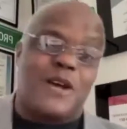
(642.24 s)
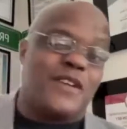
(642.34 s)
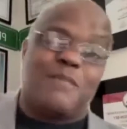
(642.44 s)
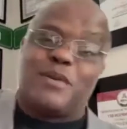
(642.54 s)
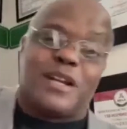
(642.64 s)
He
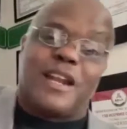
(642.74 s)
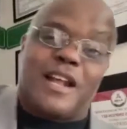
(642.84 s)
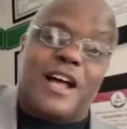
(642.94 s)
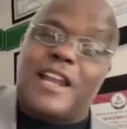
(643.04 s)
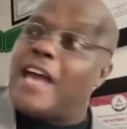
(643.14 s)
didn't put
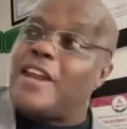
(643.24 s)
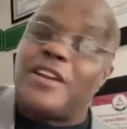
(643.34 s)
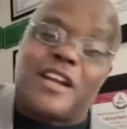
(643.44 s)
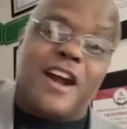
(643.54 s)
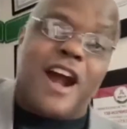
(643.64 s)
a light in
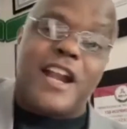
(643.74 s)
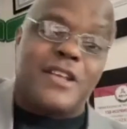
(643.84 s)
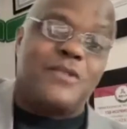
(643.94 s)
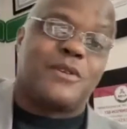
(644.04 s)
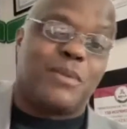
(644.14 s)
the car that
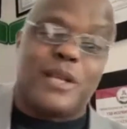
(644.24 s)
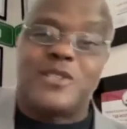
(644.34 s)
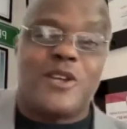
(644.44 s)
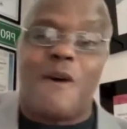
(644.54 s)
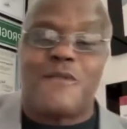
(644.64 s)
he was a
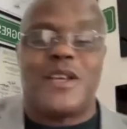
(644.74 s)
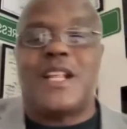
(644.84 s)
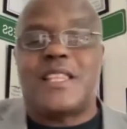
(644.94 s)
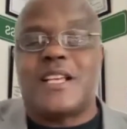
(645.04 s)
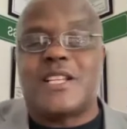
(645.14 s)
police officer or
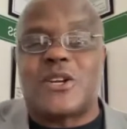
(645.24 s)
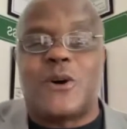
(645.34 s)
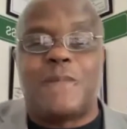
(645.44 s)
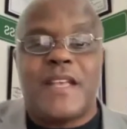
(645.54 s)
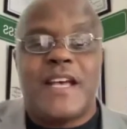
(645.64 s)
anything.
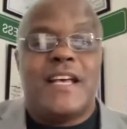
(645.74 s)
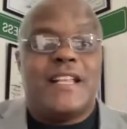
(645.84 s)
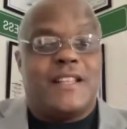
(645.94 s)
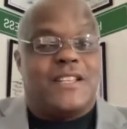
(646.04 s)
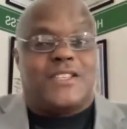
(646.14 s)
So
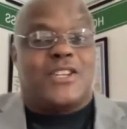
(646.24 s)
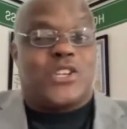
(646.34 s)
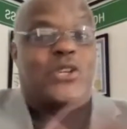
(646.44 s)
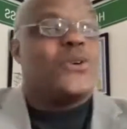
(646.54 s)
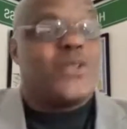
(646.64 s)
the
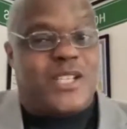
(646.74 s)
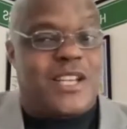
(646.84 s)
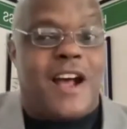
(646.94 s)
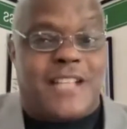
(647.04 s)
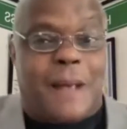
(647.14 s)
shooting
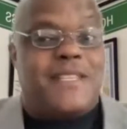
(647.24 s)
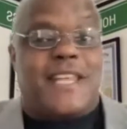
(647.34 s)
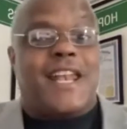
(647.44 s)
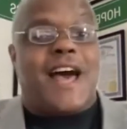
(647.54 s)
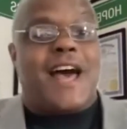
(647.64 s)
starts. I'm
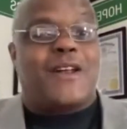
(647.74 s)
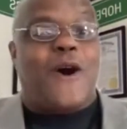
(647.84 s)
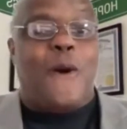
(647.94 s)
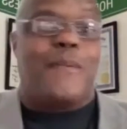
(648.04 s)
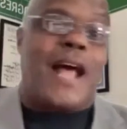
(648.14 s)
standing out in the
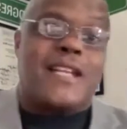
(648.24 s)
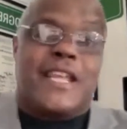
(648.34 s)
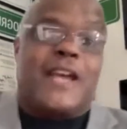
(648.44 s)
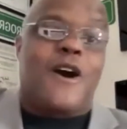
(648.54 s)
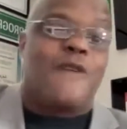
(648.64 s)
open. I
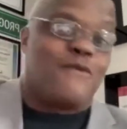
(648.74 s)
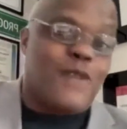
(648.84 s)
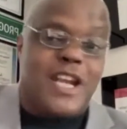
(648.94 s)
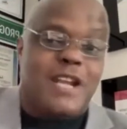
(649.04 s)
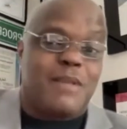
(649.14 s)
take off
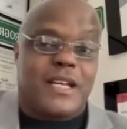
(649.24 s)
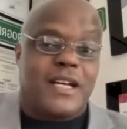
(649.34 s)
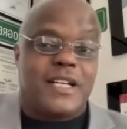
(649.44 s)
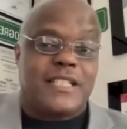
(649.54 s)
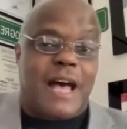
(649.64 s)
running
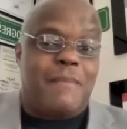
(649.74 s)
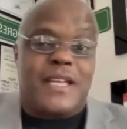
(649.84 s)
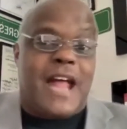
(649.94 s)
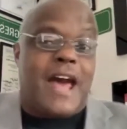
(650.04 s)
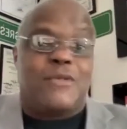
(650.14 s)
because I
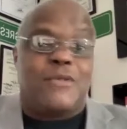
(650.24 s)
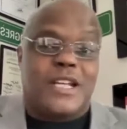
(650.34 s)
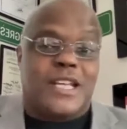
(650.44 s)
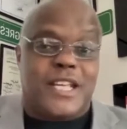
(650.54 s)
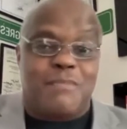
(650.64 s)
didn't want
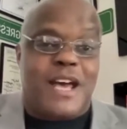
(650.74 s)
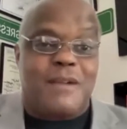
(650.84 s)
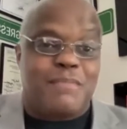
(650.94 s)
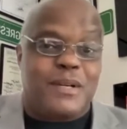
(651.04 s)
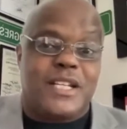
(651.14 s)
to get hit by
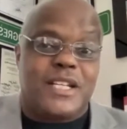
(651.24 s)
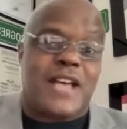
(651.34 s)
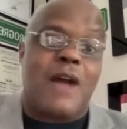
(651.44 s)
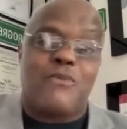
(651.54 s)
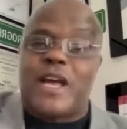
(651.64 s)
the bullets. So
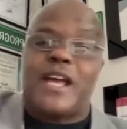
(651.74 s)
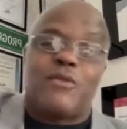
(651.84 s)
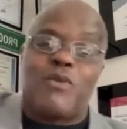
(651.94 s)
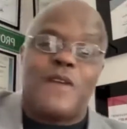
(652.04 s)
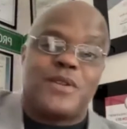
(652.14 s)
I ran
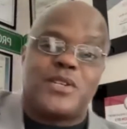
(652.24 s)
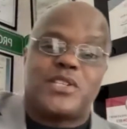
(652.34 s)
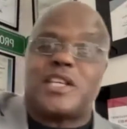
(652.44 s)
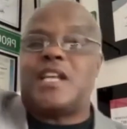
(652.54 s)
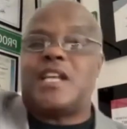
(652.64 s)
away from the
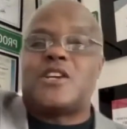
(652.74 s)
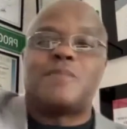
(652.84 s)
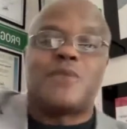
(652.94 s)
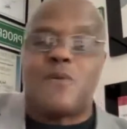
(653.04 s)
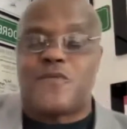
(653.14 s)
scene and
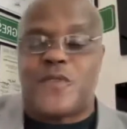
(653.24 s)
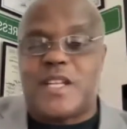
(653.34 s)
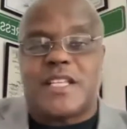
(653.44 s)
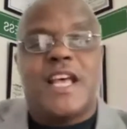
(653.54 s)
jumped over a fence.